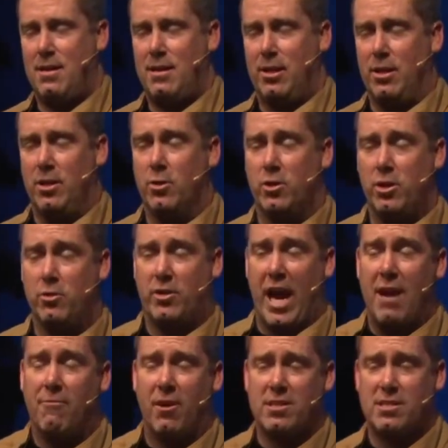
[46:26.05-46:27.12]
You
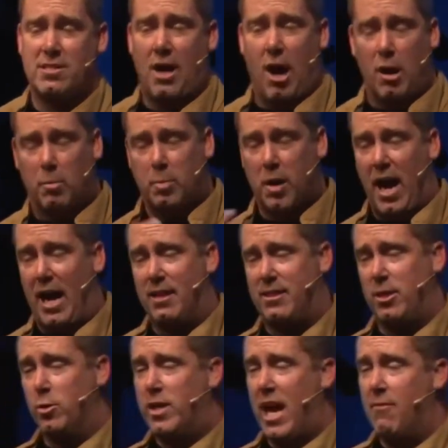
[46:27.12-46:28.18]
gave us our breath.
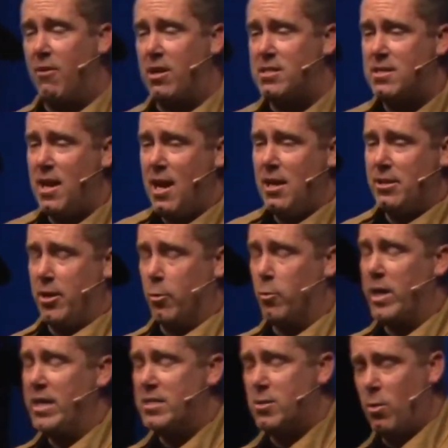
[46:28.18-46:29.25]
You gave us the
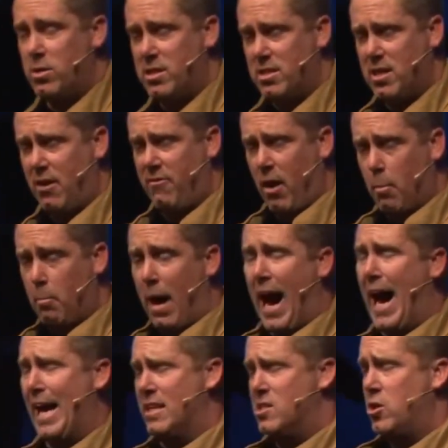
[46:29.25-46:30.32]
resources of our
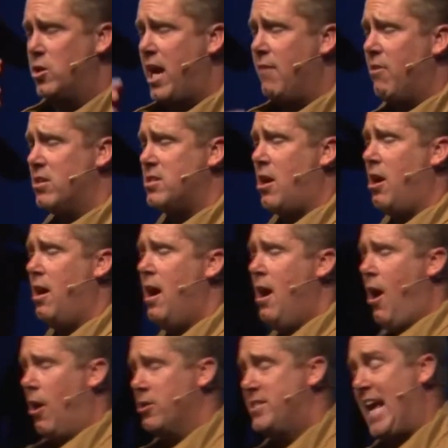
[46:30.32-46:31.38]
minds. You gave us
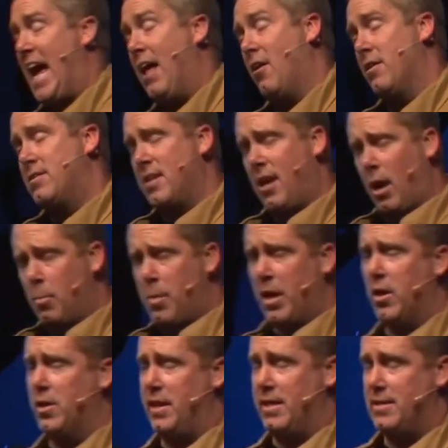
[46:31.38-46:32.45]
our talents and our
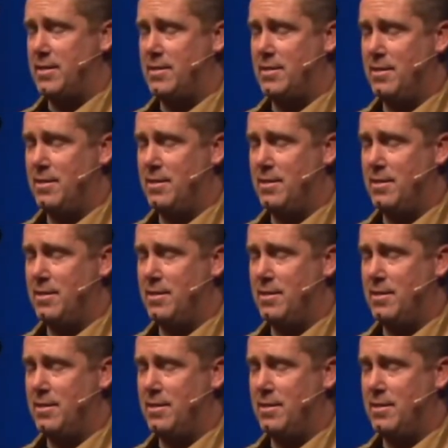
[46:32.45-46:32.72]
abilities.